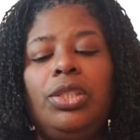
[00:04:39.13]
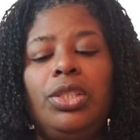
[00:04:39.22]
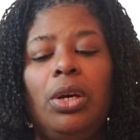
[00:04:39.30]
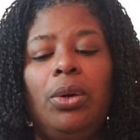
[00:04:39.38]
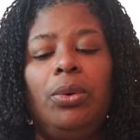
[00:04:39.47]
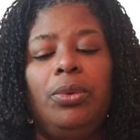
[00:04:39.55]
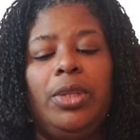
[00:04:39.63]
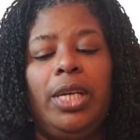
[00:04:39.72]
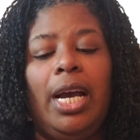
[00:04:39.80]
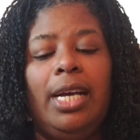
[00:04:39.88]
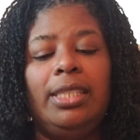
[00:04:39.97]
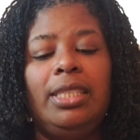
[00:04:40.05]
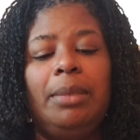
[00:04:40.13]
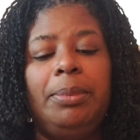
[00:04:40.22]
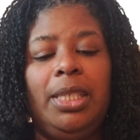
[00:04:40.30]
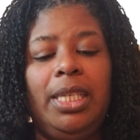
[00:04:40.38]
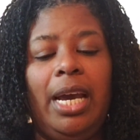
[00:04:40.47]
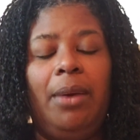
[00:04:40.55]
So the
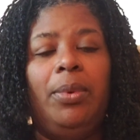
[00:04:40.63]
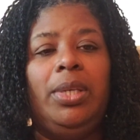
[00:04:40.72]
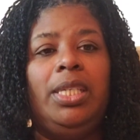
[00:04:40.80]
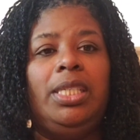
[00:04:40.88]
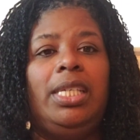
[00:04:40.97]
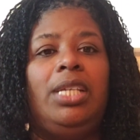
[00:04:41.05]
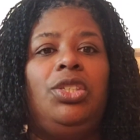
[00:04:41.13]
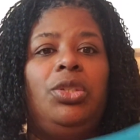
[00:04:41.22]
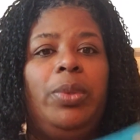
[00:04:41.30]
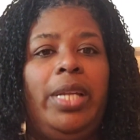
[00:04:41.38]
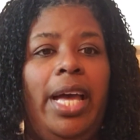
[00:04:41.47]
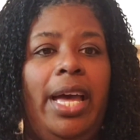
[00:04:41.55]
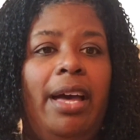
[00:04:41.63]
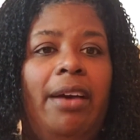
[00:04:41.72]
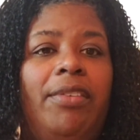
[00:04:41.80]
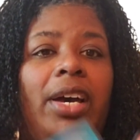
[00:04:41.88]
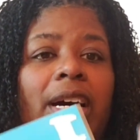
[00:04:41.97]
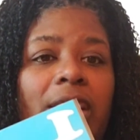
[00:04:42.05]
concept in that one is that you would
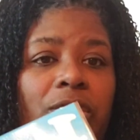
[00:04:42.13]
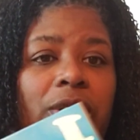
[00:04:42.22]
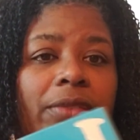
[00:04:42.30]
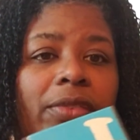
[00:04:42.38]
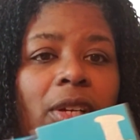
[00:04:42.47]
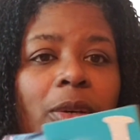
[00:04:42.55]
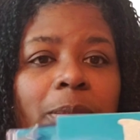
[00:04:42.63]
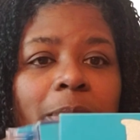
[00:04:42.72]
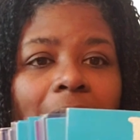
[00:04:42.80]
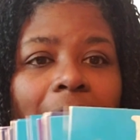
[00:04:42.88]
have 100 envelopes.